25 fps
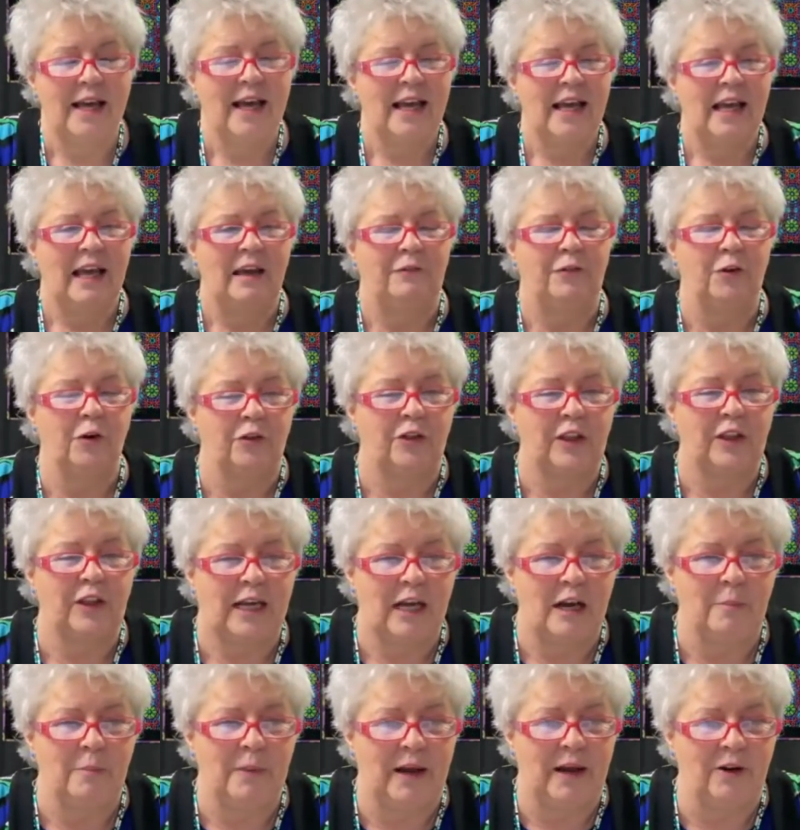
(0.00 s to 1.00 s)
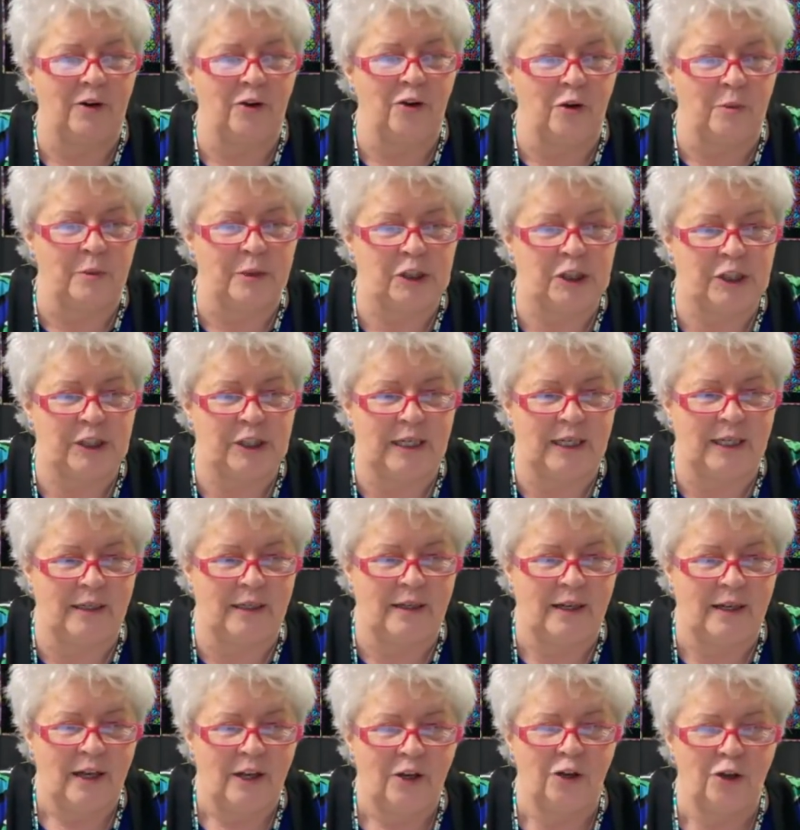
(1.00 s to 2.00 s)
If you're thinking about a new machine,
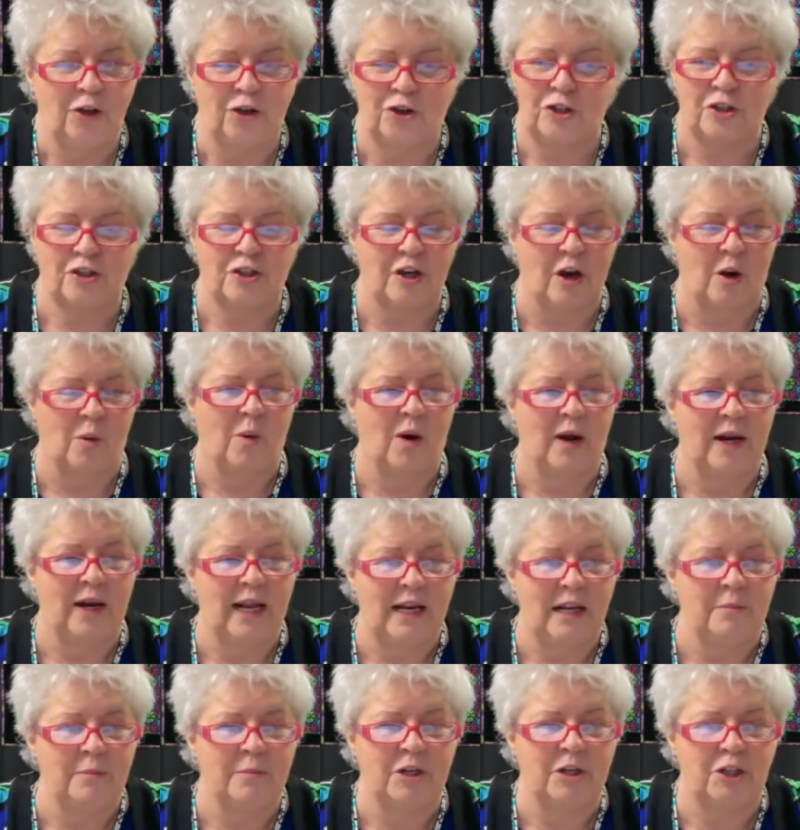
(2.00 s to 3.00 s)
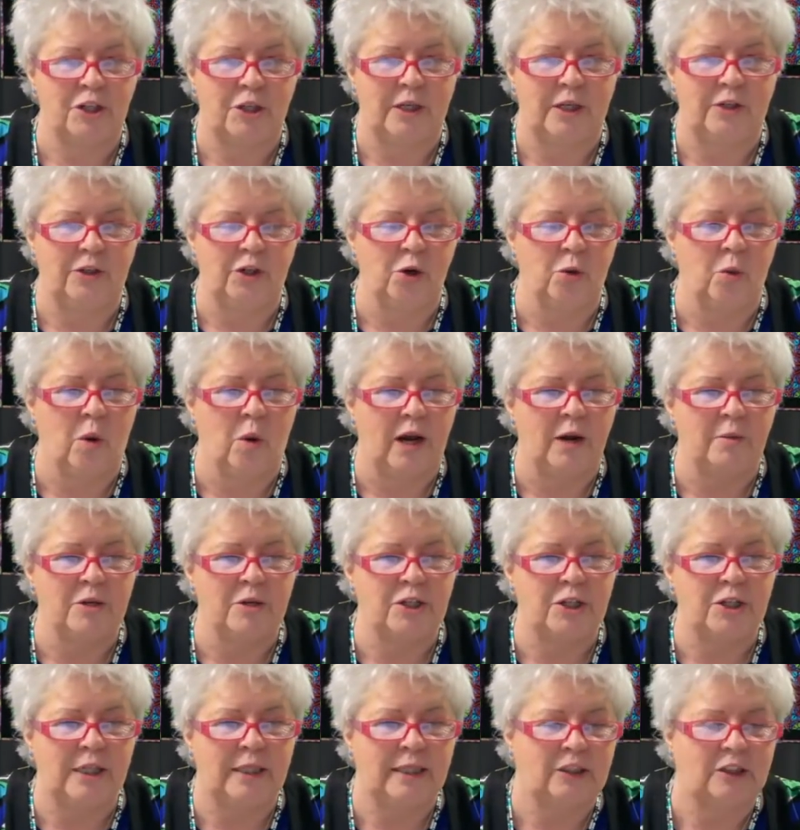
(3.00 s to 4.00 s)
you just don't want any machine. You want a
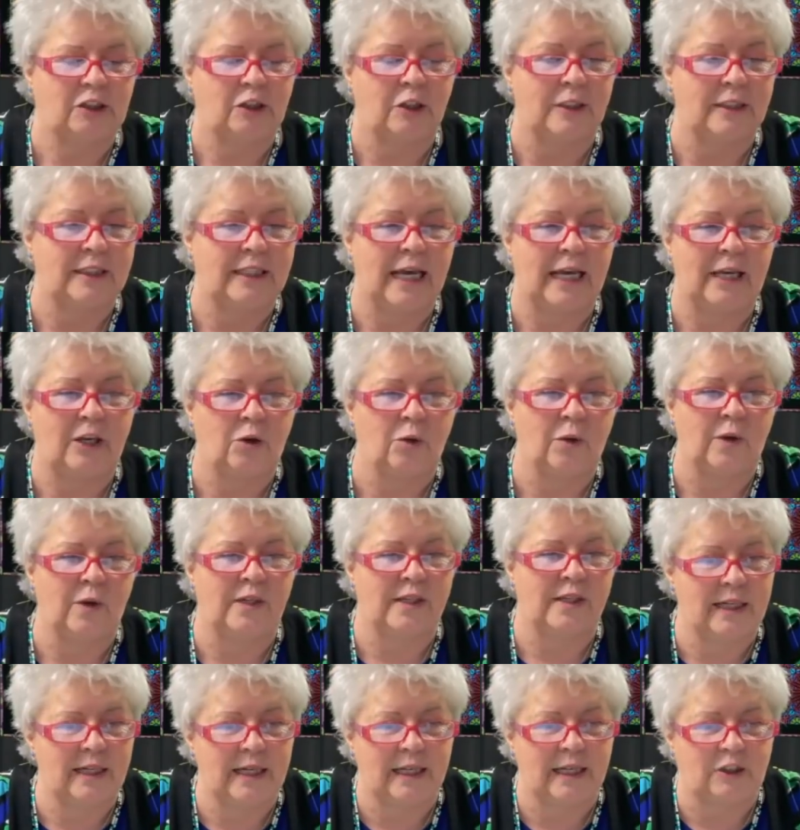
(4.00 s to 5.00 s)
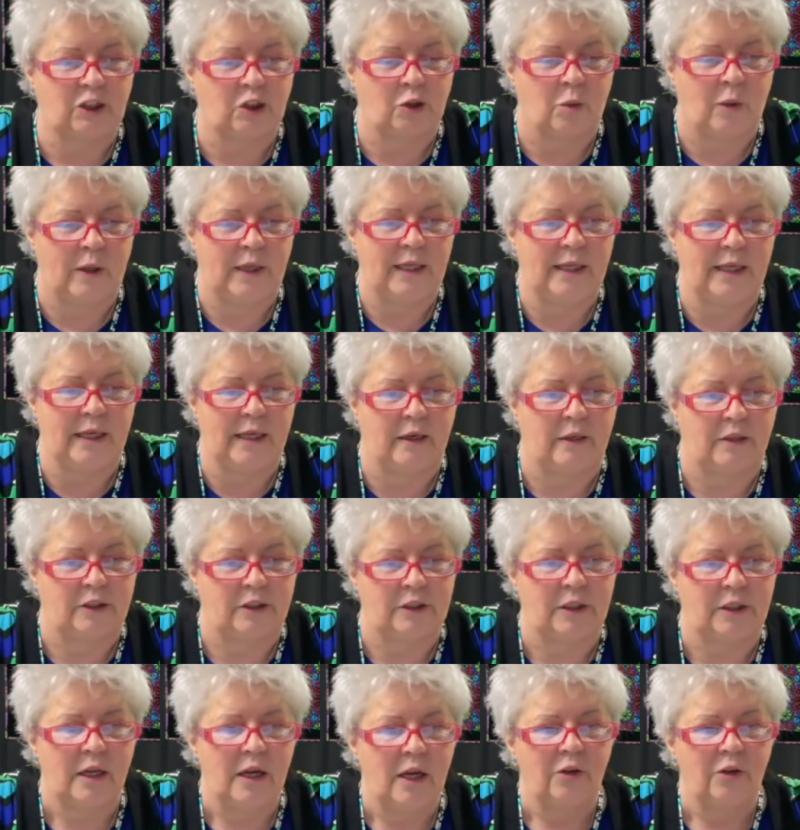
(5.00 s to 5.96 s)
machine that's going to take you into the next 20 years.